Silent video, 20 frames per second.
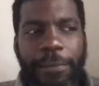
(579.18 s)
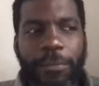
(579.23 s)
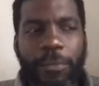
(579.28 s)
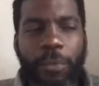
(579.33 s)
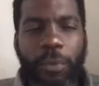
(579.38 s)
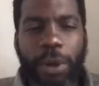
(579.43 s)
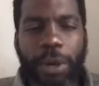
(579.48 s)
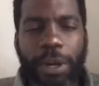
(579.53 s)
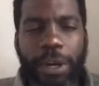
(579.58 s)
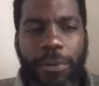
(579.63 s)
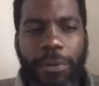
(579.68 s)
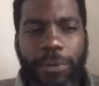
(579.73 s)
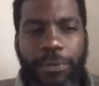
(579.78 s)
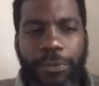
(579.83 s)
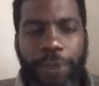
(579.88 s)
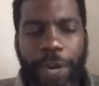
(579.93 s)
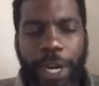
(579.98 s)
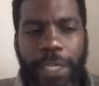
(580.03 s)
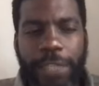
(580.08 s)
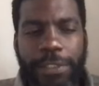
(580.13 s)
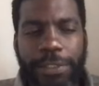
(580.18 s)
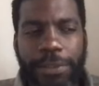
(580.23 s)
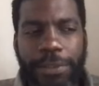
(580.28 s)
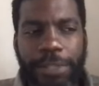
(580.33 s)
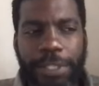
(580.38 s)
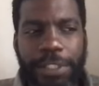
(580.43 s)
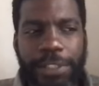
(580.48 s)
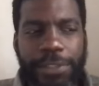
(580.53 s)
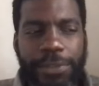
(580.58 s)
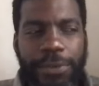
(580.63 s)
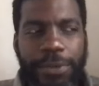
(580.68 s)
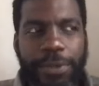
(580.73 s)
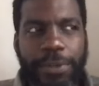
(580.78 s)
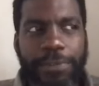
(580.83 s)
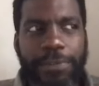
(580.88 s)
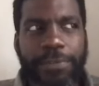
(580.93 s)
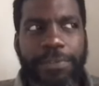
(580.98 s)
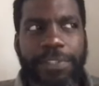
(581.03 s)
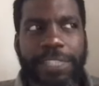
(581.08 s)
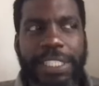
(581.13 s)
we're referring to, these sort
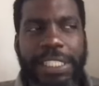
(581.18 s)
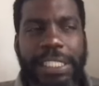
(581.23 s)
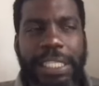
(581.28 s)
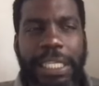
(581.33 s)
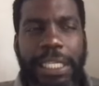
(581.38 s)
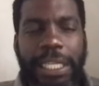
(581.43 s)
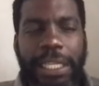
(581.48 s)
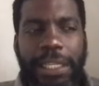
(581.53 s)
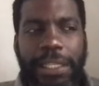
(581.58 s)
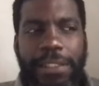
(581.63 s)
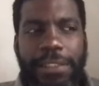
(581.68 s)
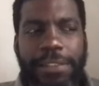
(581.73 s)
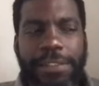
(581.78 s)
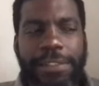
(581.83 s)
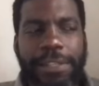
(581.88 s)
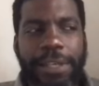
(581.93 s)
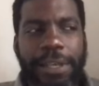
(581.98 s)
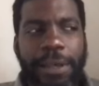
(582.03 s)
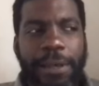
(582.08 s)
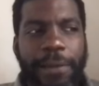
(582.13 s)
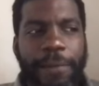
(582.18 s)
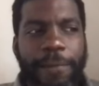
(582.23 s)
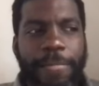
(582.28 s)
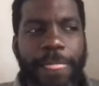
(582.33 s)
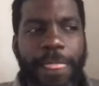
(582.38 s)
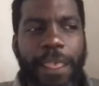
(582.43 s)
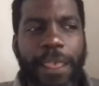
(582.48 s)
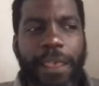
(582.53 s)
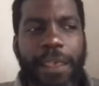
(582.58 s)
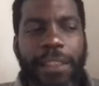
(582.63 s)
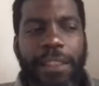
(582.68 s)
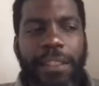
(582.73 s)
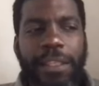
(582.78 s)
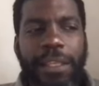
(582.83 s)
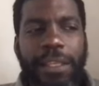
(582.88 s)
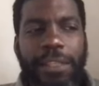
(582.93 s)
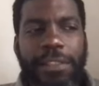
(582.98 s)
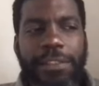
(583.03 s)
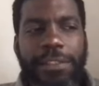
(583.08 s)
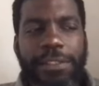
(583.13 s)
of descendants,
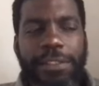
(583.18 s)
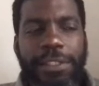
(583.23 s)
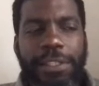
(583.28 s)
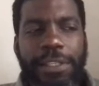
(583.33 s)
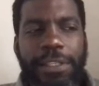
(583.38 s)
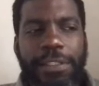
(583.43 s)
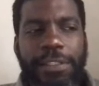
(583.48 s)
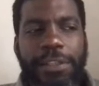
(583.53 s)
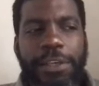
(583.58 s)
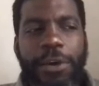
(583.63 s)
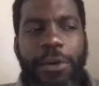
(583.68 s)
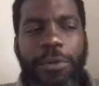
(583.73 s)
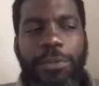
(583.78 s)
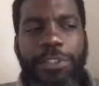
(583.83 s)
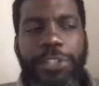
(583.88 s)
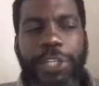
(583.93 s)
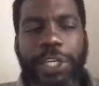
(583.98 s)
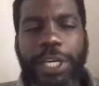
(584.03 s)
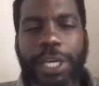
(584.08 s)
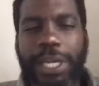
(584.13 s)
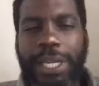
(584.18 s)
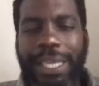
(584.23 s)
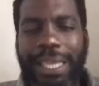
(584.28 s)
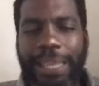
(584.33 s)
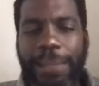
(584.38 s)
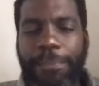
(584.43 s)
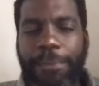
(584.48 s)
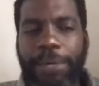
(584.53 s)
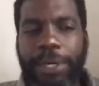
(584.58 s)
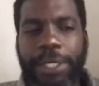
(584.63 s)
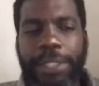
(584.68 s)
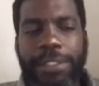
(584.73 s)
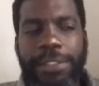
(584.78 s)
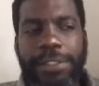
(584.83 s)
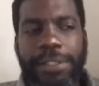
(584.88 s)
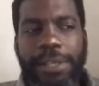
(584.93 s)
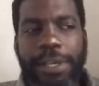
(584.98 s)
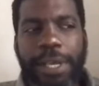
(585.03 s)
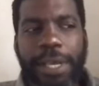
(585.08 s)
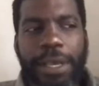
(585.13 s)
these culture
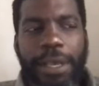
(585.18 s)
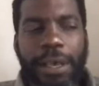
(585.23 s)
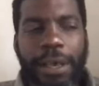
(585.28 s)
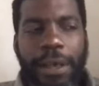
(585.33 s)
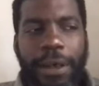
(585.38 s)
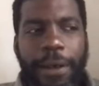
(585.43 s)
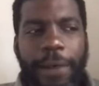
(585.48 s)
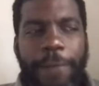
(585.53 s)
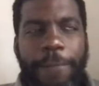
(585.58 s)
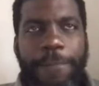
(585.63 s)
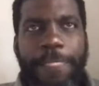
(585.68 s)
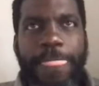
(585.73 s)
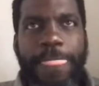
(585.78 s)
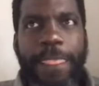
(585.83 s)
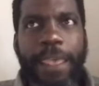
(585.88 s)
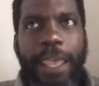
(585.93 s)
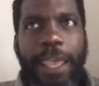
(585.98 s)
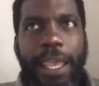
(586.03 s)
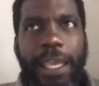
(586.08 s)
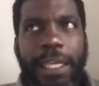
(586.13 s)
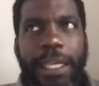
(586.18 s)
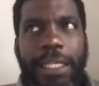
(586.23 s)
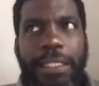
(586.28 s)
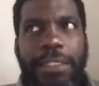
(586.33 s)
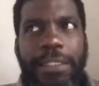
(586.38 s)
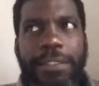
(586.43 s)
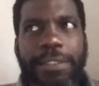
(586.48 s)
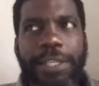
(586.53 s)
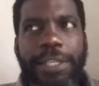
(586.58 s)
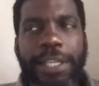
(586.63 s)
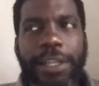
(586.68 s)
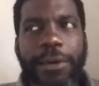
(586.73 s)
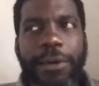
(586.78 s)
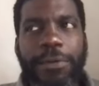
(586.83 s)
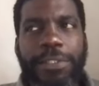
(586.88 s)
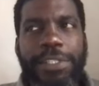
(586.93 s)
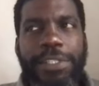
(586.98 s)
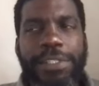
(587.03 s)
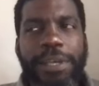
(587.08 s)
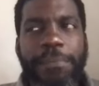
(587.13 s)
keepers. And, you know,
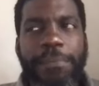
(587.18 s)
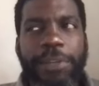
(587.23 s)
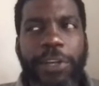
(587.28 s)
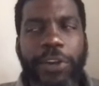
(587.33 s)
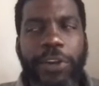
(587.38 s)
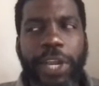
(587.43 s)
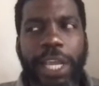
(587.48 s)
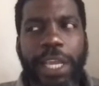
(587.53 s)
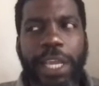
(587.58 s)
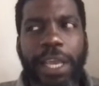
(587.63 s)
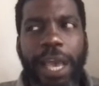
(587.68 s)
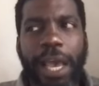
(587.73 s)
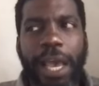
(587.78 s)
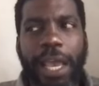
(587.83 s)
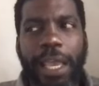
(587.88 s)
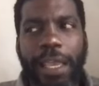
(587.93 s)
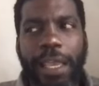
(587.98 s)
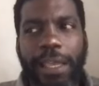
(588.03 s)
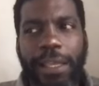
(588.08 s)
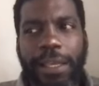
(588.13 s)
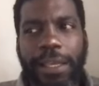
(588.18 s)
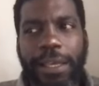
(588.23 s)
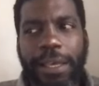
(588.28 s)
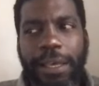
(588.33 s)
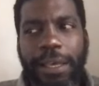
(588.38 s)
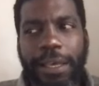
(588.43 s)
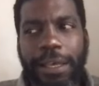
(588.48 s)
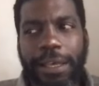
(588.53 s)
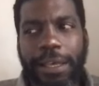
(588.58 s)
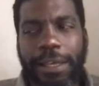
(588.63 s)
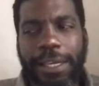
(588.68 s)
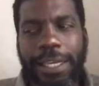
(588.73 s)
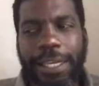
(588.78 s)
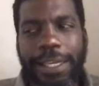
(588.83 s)
to some degree, I